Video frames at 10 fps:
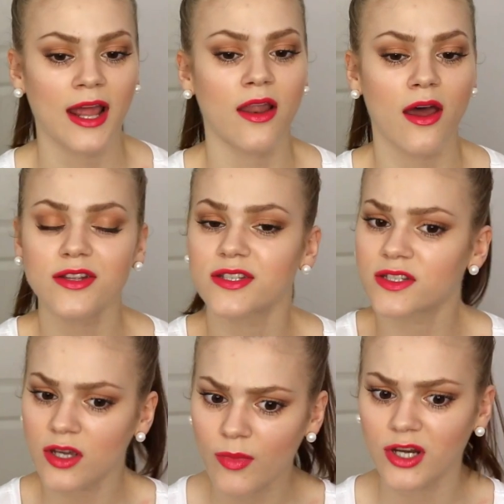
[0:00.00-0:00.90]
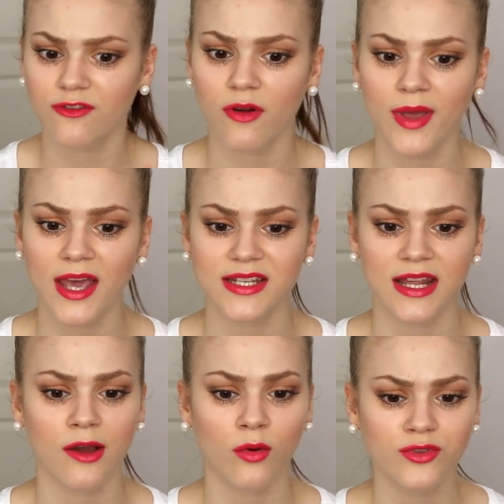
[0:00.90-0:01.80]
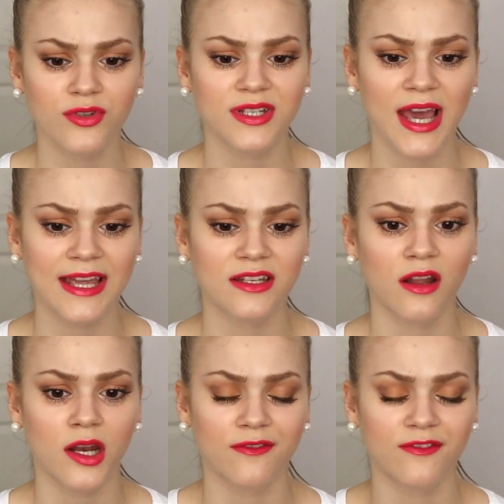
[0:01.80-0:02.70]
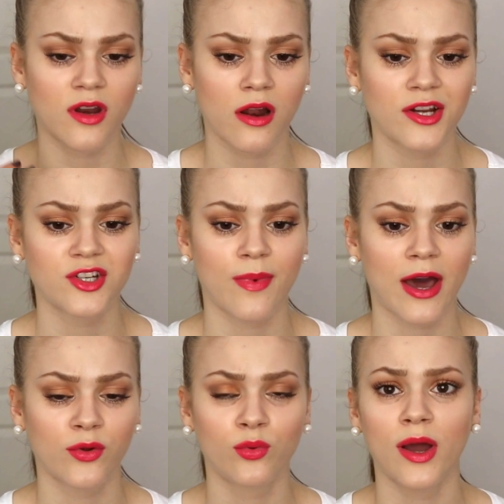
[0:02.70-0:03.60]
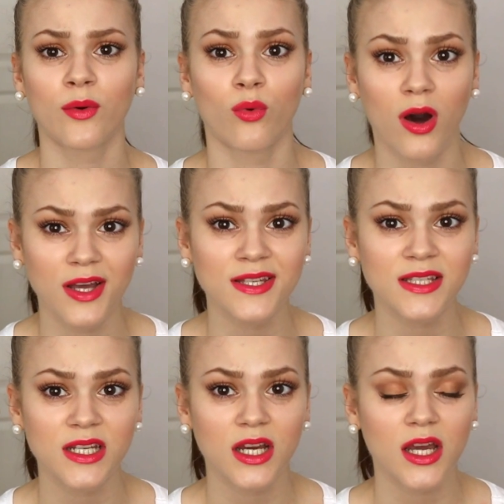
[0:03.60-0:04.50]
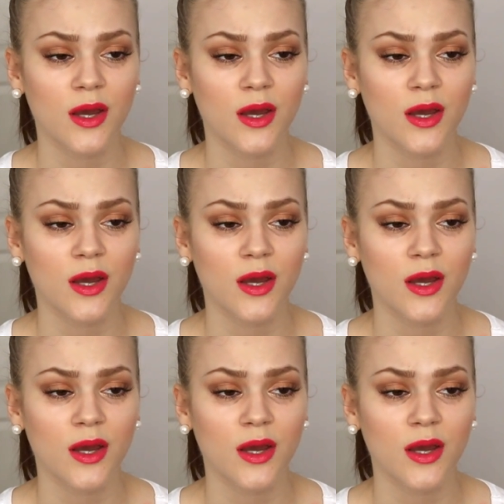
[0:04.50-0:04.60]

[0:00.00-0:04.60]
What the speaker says: I learned so much from it, and I also gained a lot knowledge about who I was